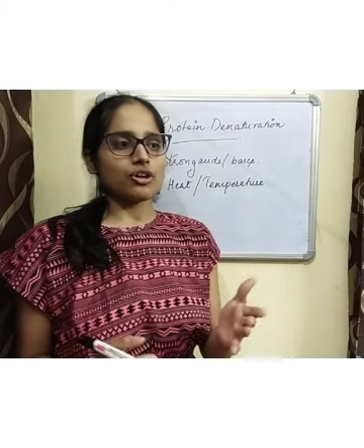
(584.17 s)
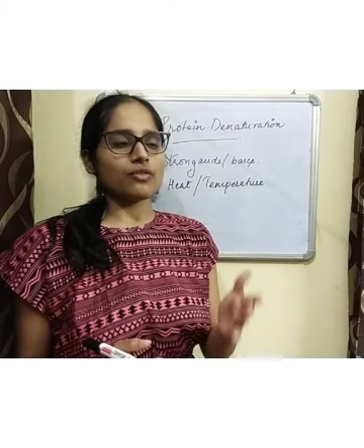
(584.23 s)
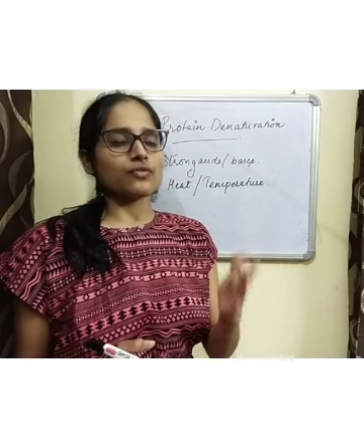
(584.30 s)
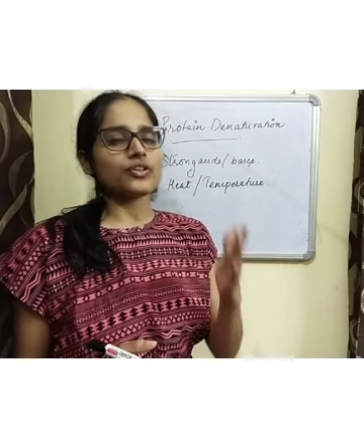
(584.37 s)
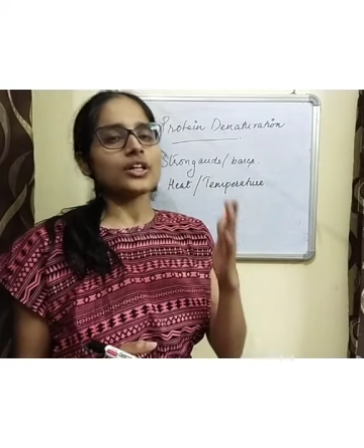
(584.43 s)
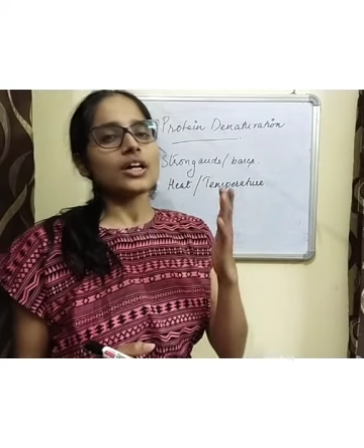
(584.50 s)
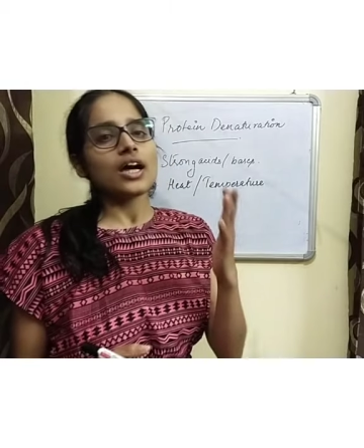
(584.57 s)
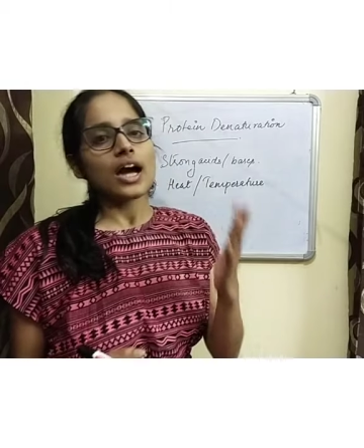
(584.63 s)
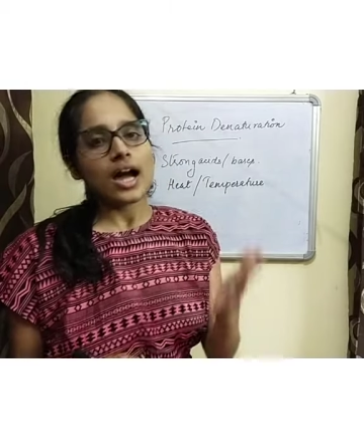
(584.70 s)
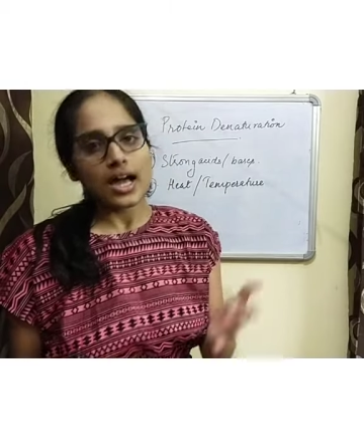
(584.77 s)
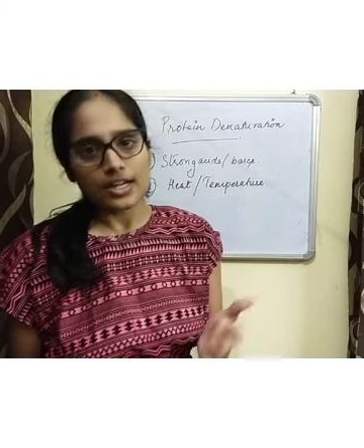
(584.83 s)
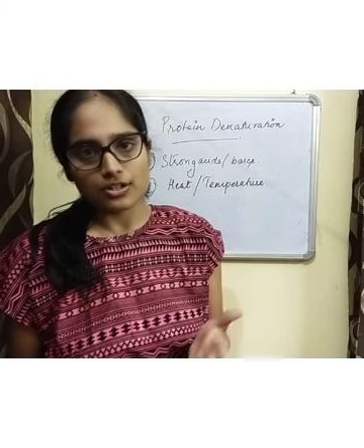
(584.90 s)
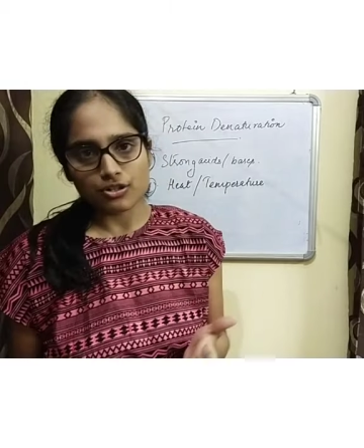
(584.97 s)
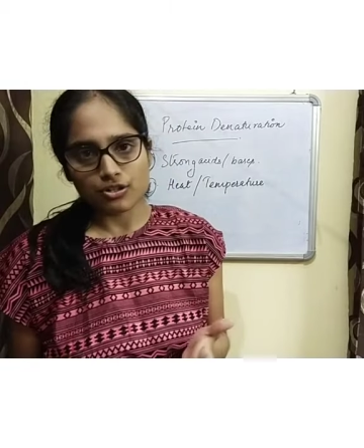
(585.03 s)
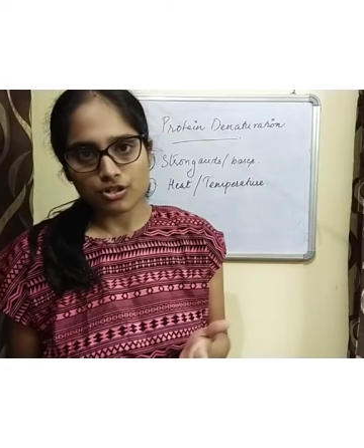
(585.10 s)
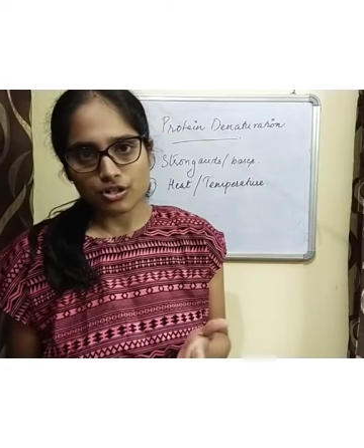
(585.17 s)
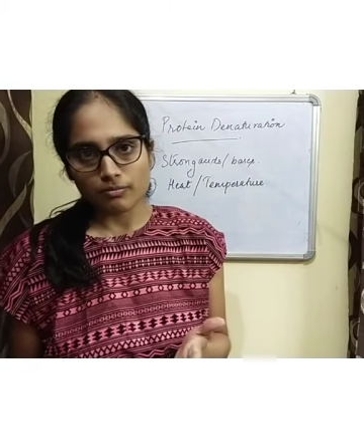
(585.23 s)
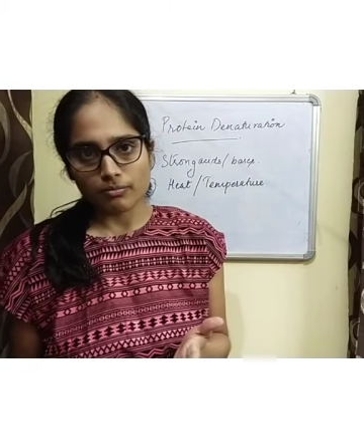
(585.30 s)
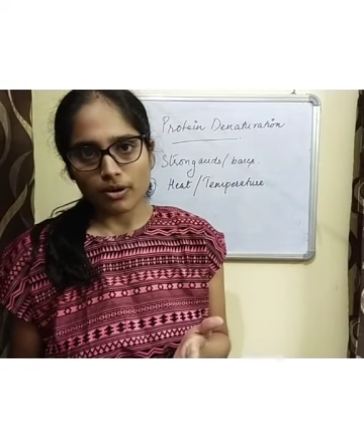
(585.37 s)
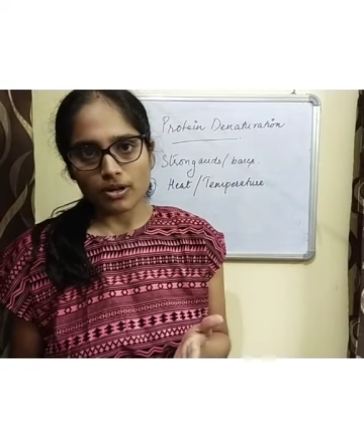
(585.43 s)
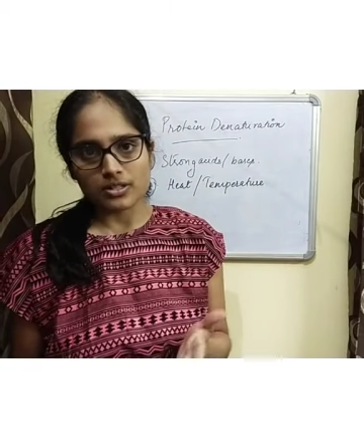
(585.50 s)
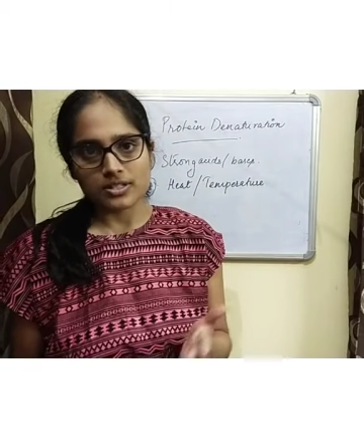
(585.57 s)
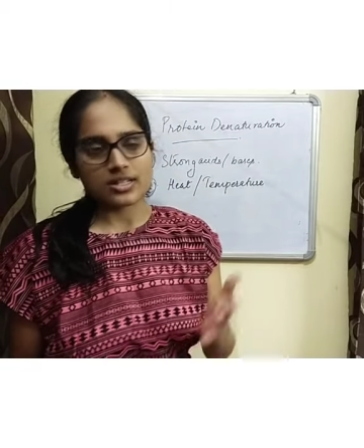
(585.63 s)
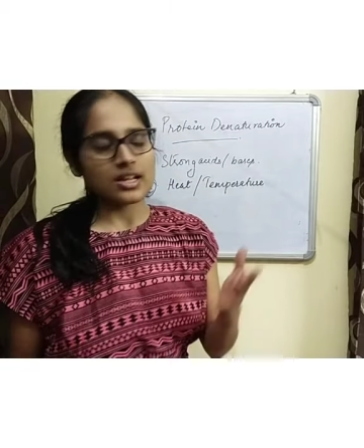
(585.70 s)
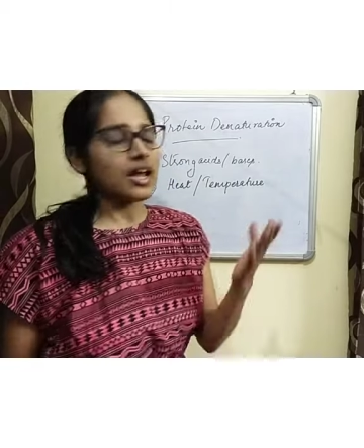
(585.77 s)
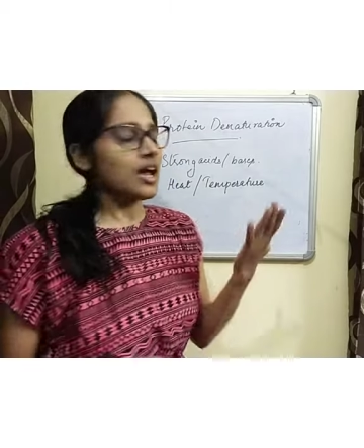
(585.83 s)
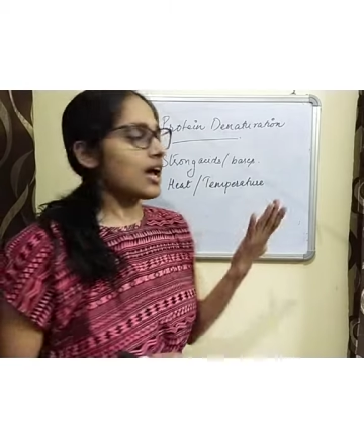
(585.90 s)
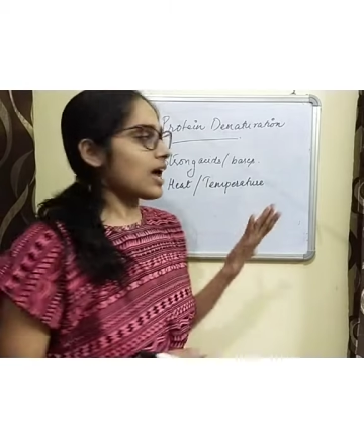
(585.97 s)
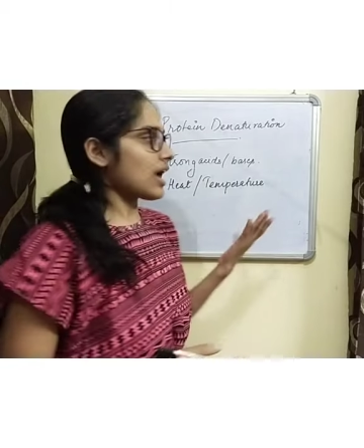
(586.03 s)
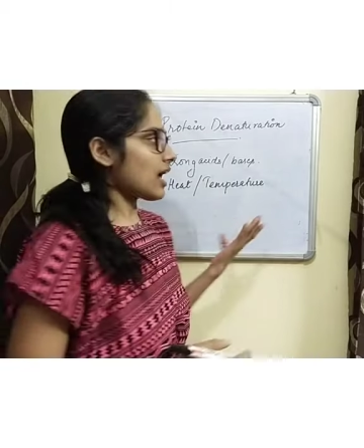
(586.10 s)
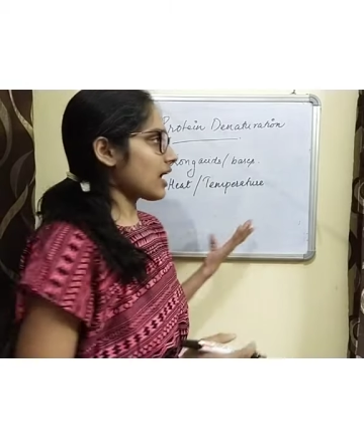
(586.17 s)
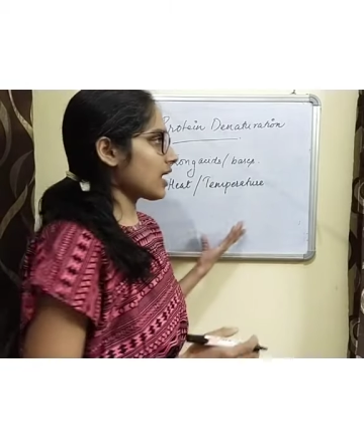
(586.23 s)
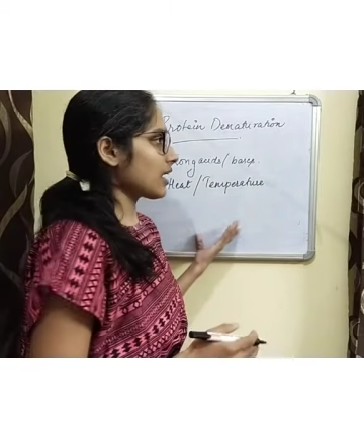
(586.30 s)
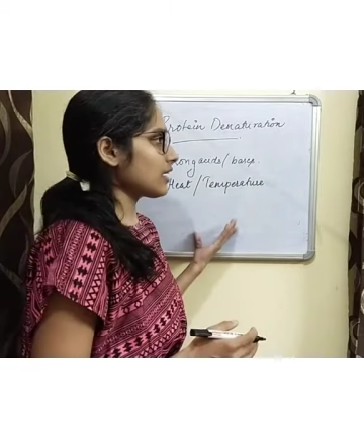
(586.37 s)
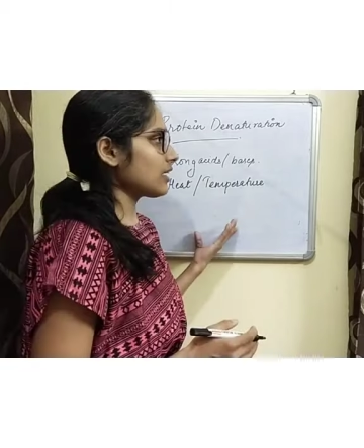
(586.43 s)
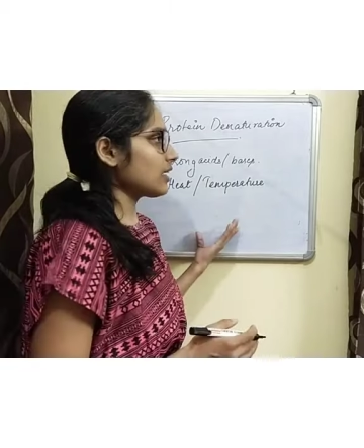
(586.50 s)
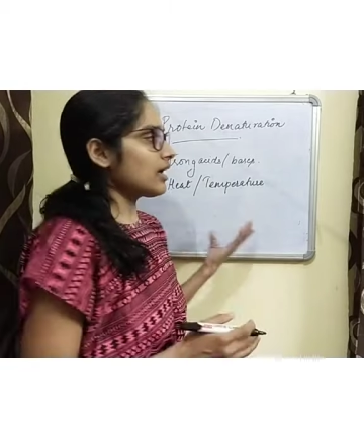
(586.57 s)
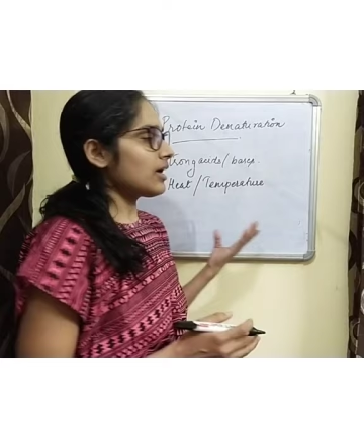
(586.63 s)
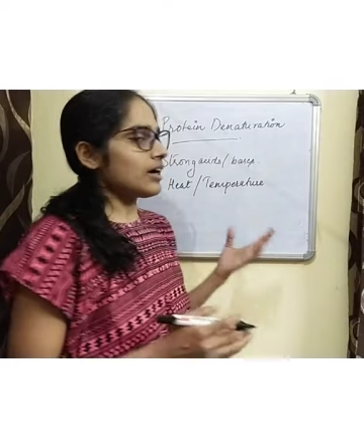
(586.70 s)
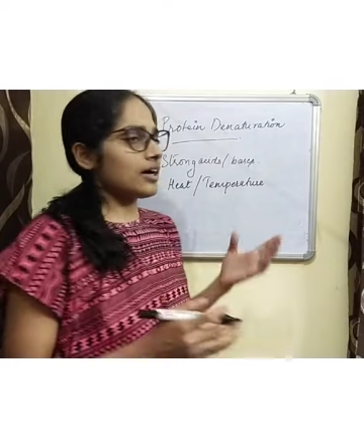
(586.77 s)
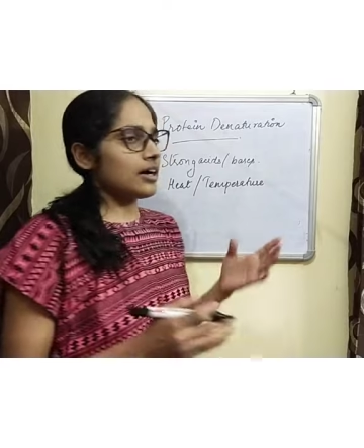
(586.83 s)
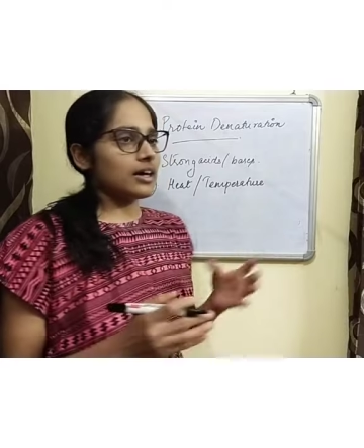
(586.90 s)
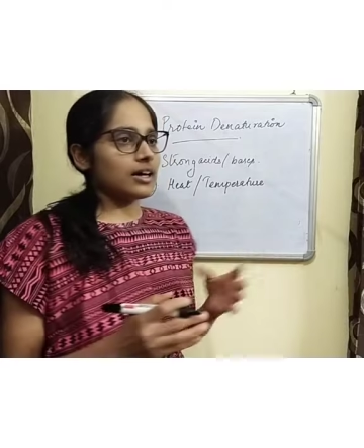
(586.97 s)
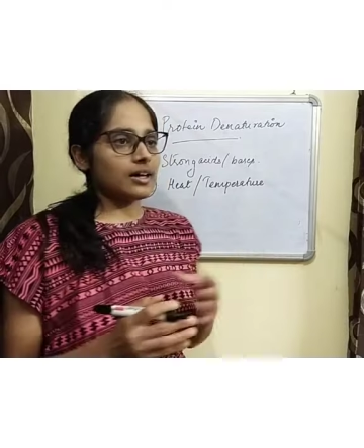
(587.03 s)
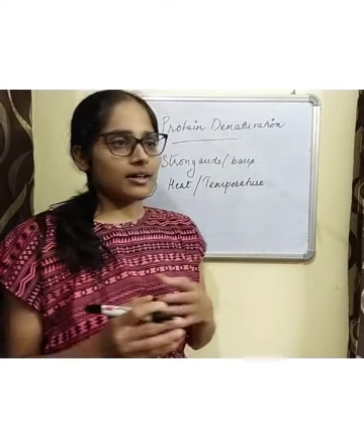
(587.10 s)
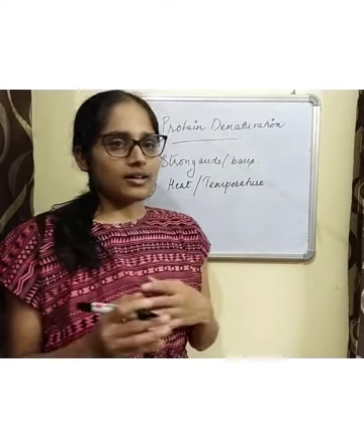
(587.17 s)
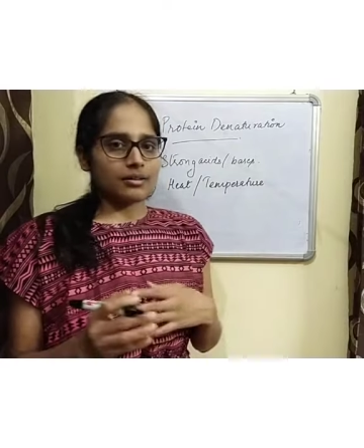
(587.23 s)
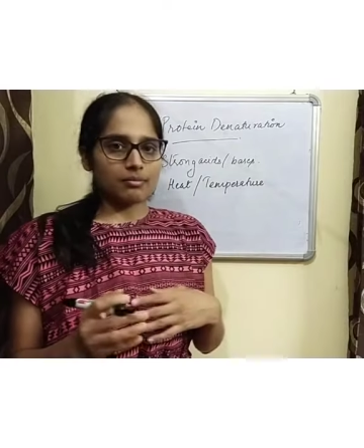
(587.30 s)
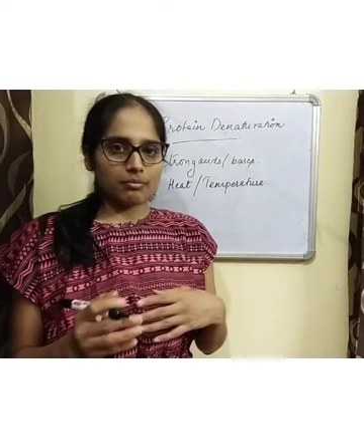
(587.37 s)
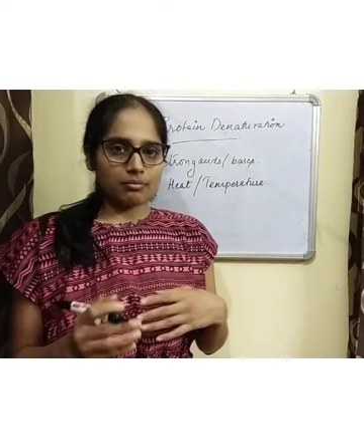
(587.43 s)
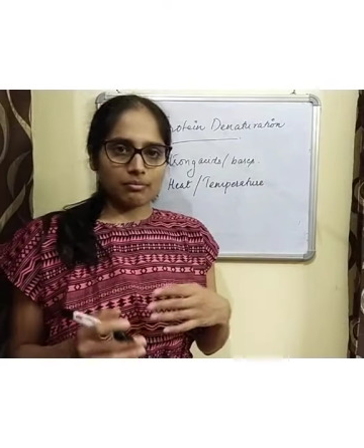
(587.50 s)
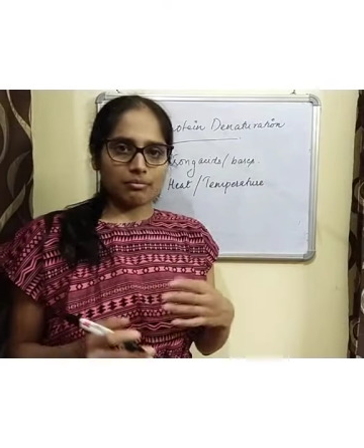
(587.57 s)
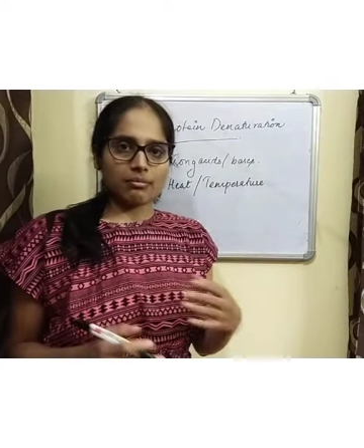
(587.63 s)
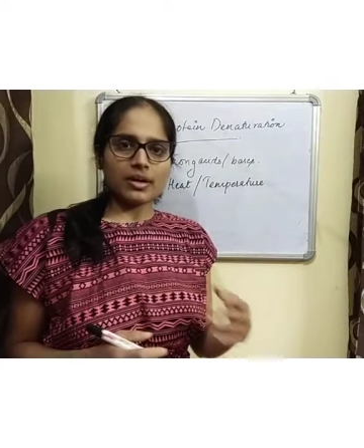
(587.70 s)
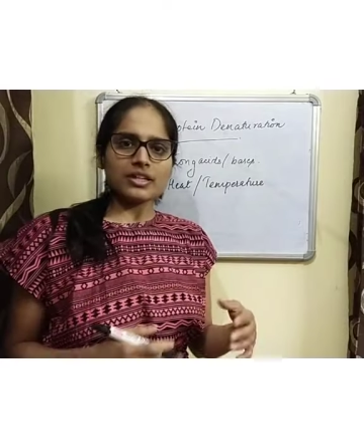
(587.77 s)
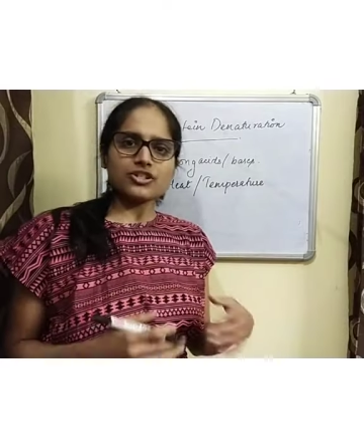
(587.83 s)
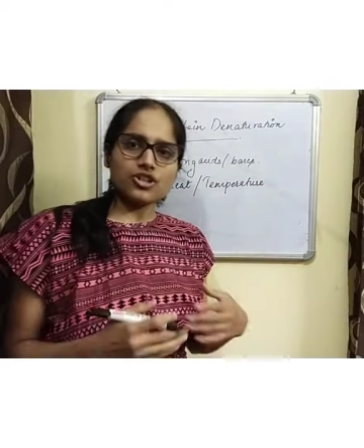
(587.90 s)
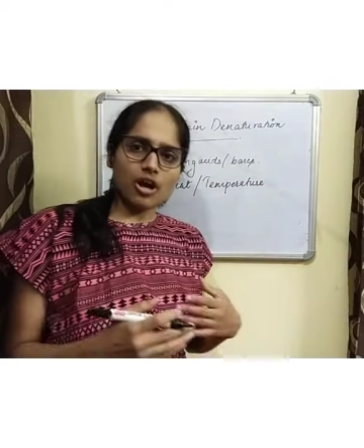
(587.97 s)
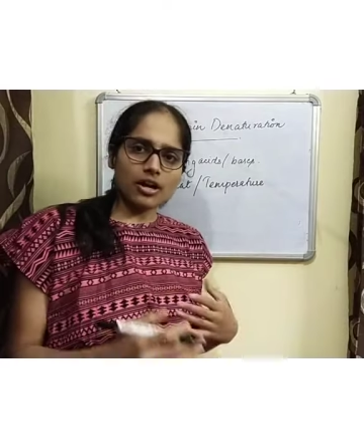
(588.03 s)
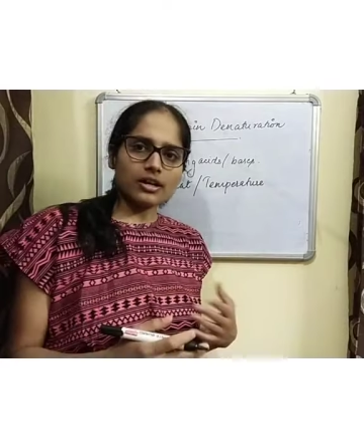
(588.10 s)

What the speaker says: the hydrogen bonds, and major